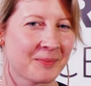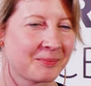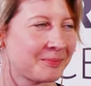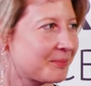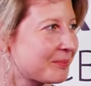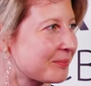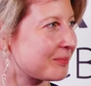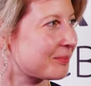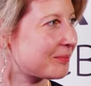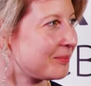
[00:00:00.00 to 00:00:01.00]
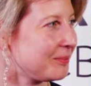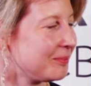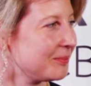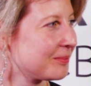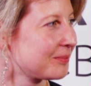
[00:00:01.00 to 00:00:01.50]

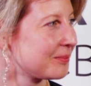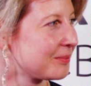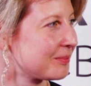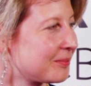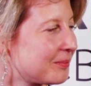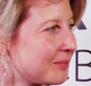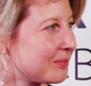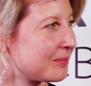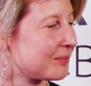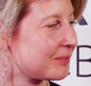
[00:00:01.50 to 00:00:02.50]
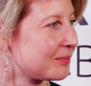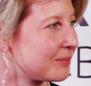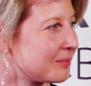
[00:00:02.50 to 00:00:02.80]
No words are spoken by the person on screen.